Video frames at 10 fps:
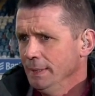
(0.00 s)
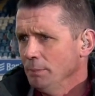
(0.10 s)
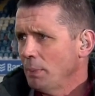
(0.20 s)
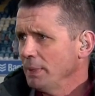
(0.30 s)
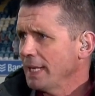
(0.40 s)

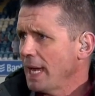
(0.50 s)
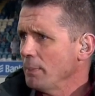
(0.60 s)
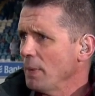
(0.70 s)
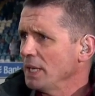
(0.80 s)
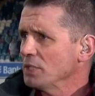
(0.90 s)
probably game
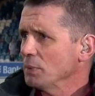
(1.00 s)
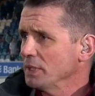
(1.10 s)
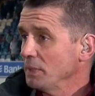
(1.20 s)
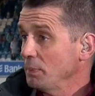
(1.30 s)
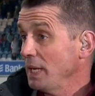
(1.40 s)

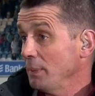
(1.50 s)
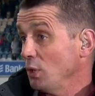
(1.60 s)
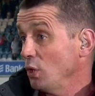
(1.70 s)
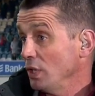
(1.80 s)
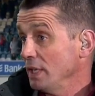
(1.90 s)
management and being able to
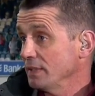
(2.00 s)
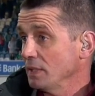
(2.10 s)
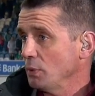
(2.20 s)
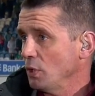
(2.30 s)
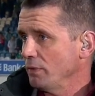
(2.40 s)
hold on to the
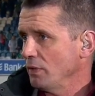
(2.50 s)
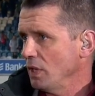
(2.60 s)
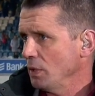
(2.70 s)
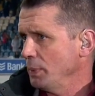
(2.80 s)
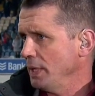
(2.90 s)
ball for
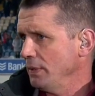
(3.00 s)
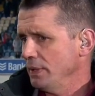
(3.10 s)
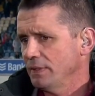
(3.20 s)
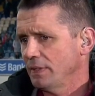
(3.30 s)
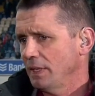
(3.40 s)
long
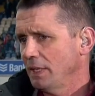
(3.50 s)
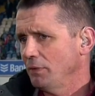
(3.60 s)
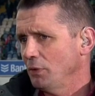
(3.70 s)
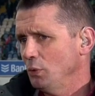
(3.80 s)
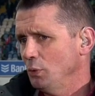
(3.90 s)
periods. I think if
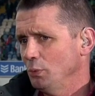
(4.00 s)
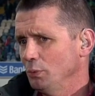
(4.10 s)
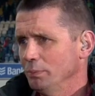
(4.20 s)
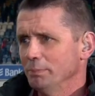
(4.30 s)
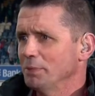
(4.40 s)
you
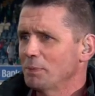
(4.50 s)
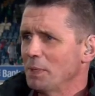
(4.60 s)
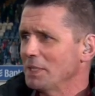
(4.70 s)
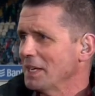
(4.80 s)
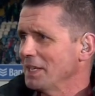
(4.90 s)

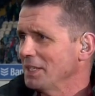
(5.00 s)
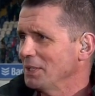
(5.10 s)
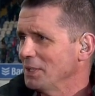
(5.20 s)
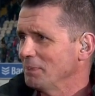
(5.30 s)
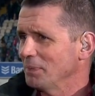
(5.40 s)
speak to any,
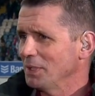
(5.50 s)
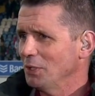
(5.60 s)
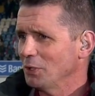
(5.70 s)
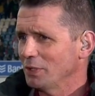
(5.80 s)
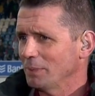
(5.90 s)
to
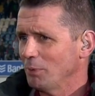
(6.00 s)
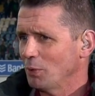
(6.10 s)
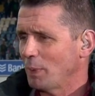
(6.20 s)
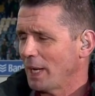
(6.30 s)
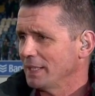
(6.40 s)

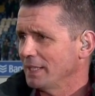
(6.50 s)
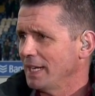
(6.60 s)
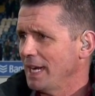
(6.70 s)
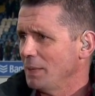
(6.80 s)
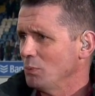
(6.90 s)
look back at the
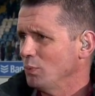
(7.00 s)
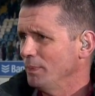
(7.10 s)
game,